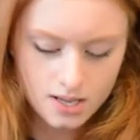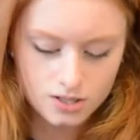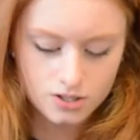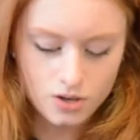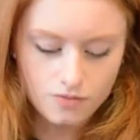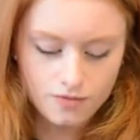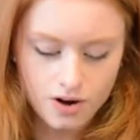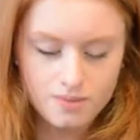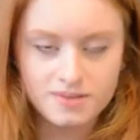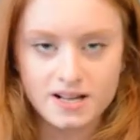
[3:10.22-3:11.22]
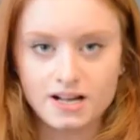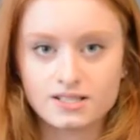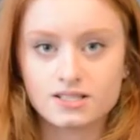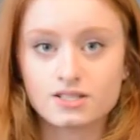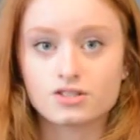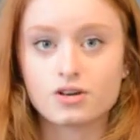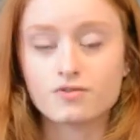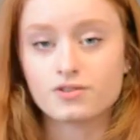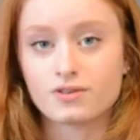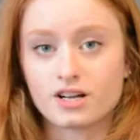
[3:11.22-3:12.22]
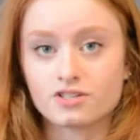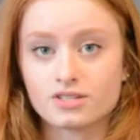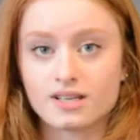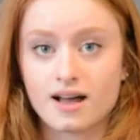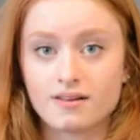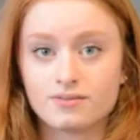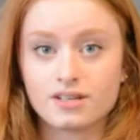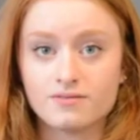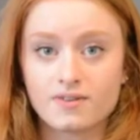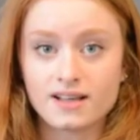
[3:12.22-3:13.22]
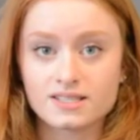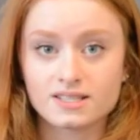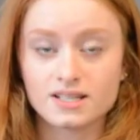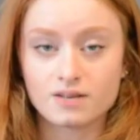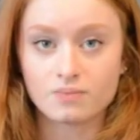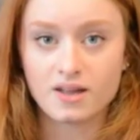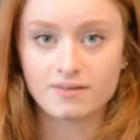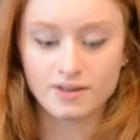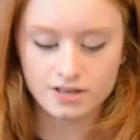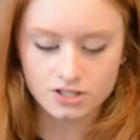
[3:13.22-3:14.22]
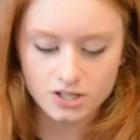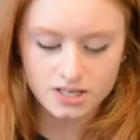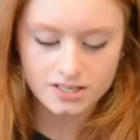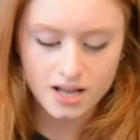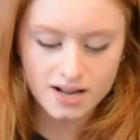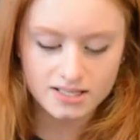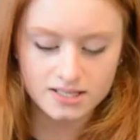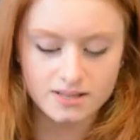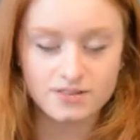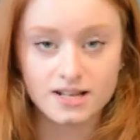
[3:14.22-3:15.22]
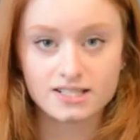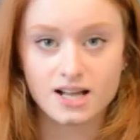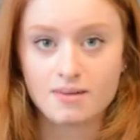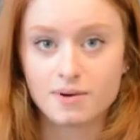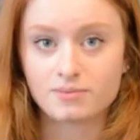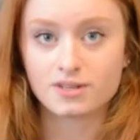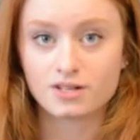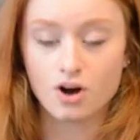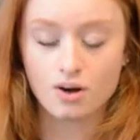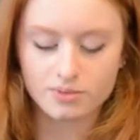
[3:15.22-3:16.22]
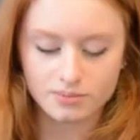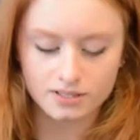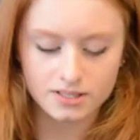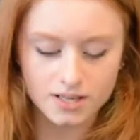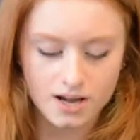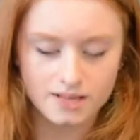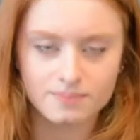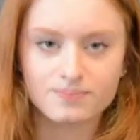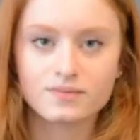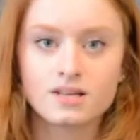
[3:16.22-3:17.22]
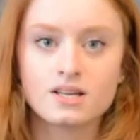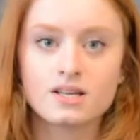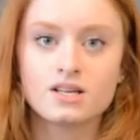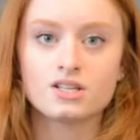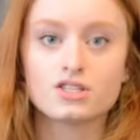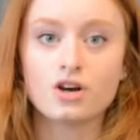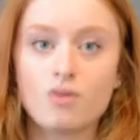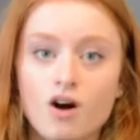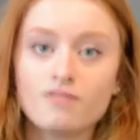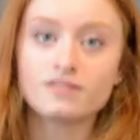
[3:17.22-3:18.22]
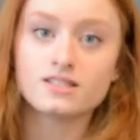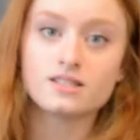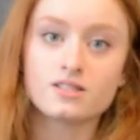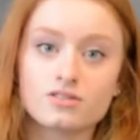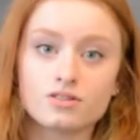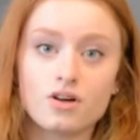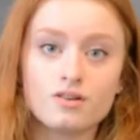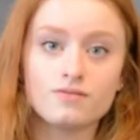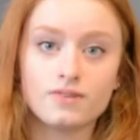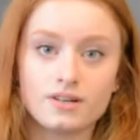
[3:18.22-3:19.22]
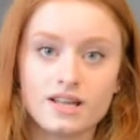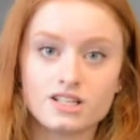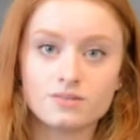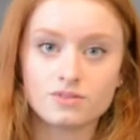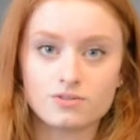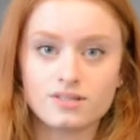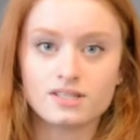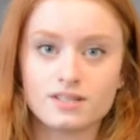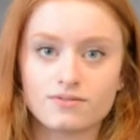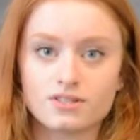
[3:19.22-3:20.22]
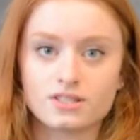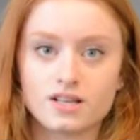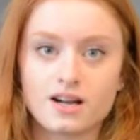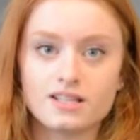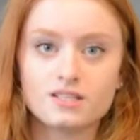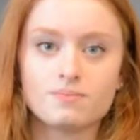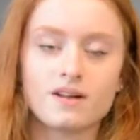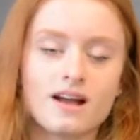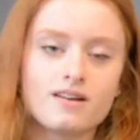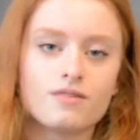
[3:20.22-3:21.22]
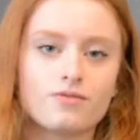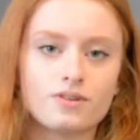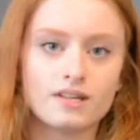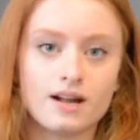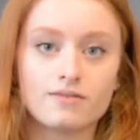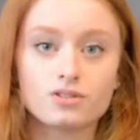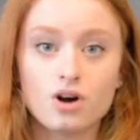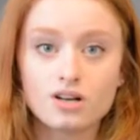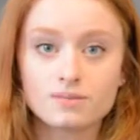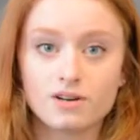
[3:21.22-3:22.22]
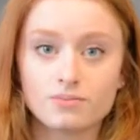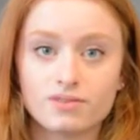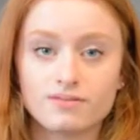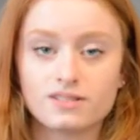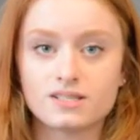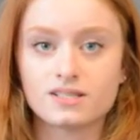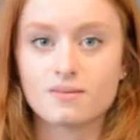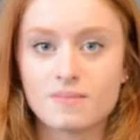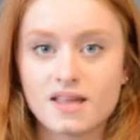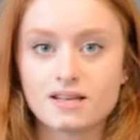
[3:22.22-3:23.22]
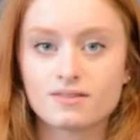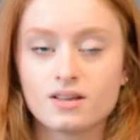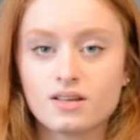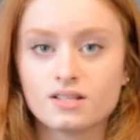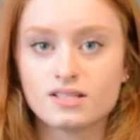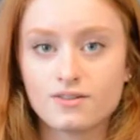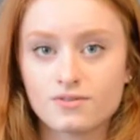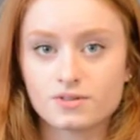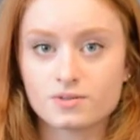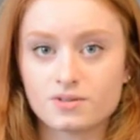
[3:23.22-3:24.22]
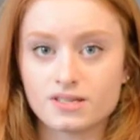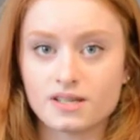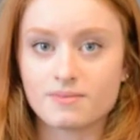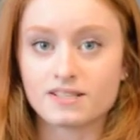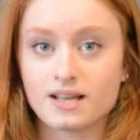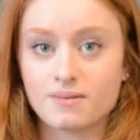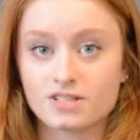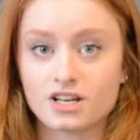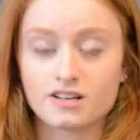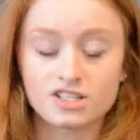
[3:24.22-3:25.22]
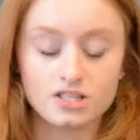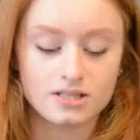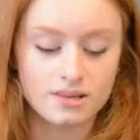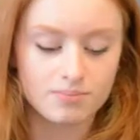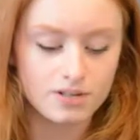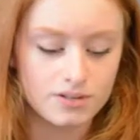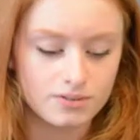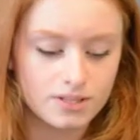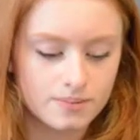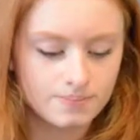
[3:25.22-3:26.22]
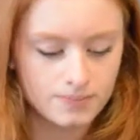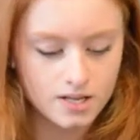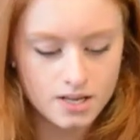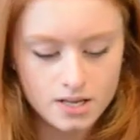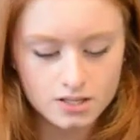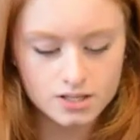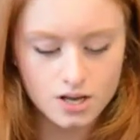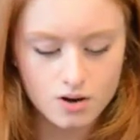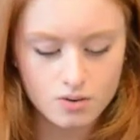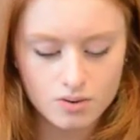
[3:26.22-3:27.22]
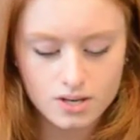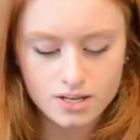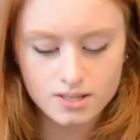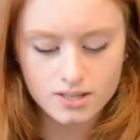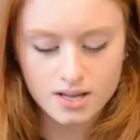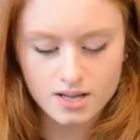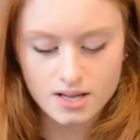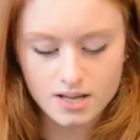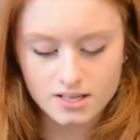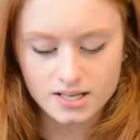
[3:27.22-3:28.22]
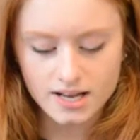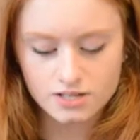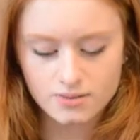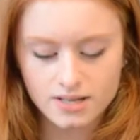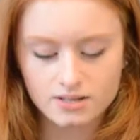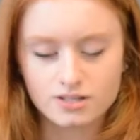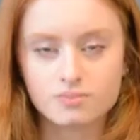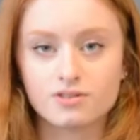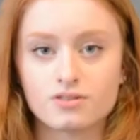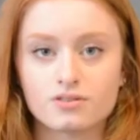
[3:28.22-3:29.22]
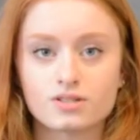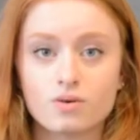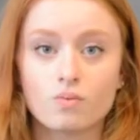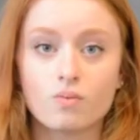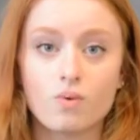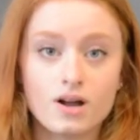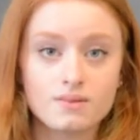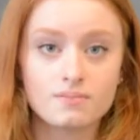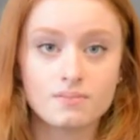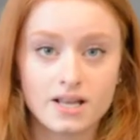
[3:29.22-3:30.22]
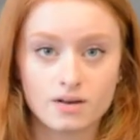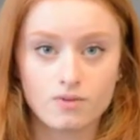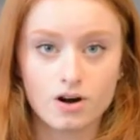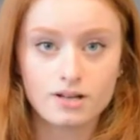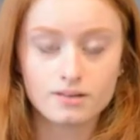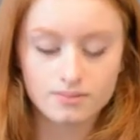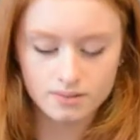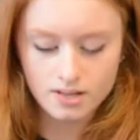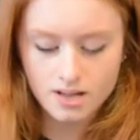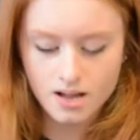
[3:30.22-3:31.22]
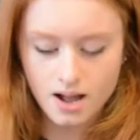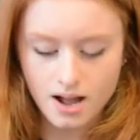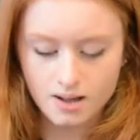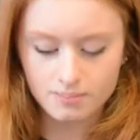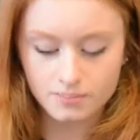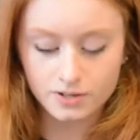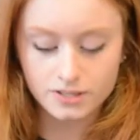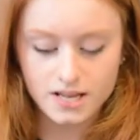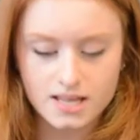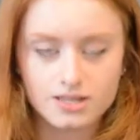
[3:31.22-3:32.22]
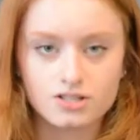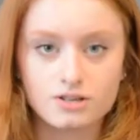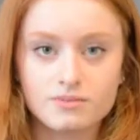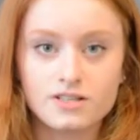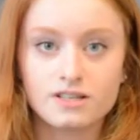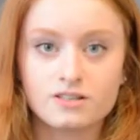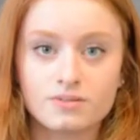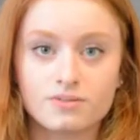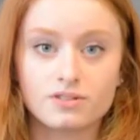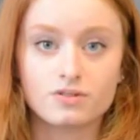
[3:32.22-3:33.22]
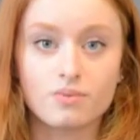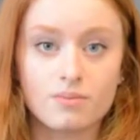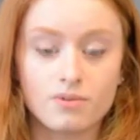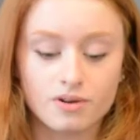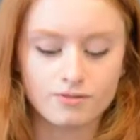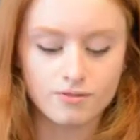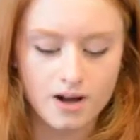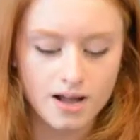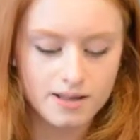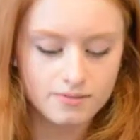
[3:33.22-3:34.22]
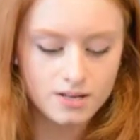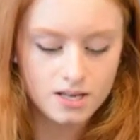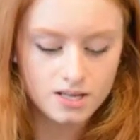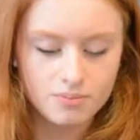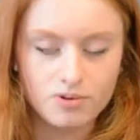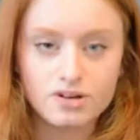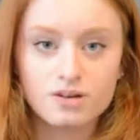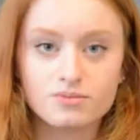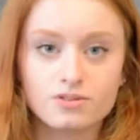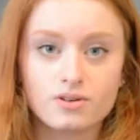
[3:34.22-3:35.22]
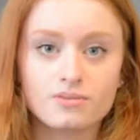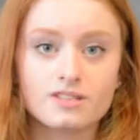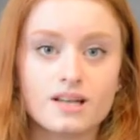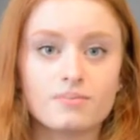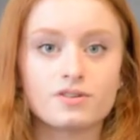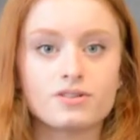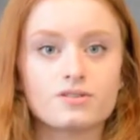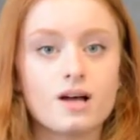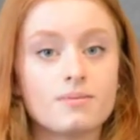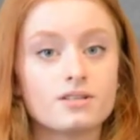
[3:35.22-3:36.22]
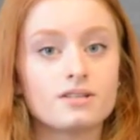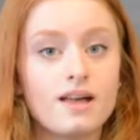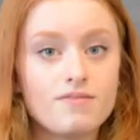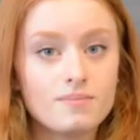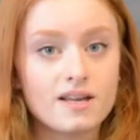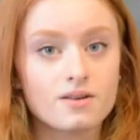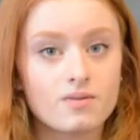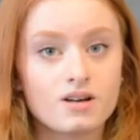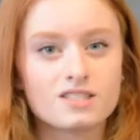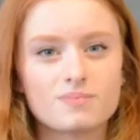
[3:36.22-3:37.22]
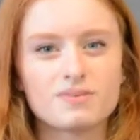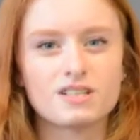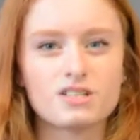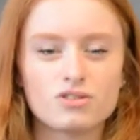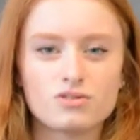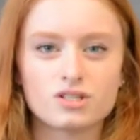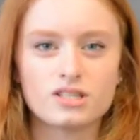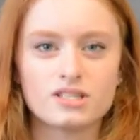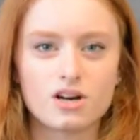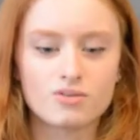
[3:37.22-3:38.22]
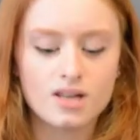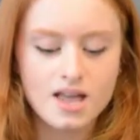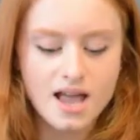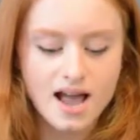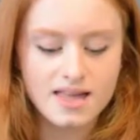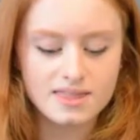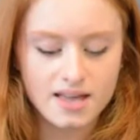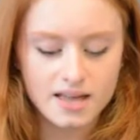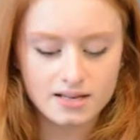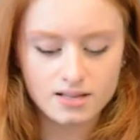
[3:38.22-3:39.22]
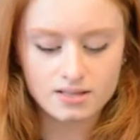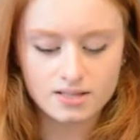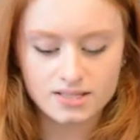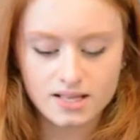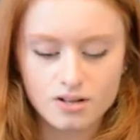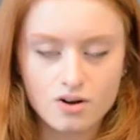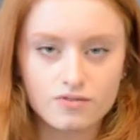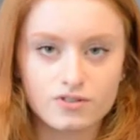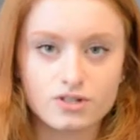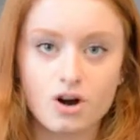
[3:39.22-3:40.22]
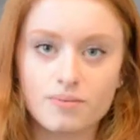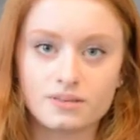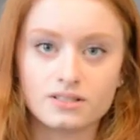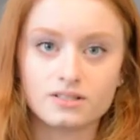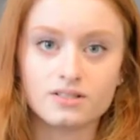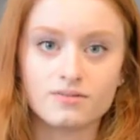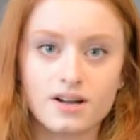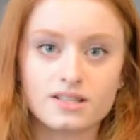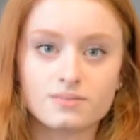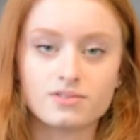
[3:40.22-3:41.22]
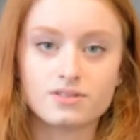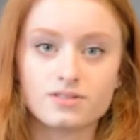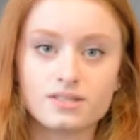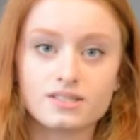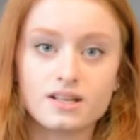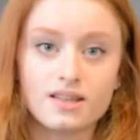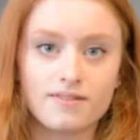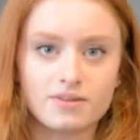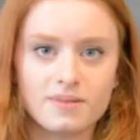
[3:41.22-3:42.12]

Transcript: So far, because so few countries have invested in wave energy, scientists have yet to come up with an optimal design. So obviously there's a lot of variation between the different designs, but out of the 4 that I've talked about previously, the main difference between them is how much energy they produce. So the attenuators produce 1 megawatt per day, the terminators produce 1.5, the point absorbers can produce up to 11 megawatts but usually don't, and then the single overtopping device produces 11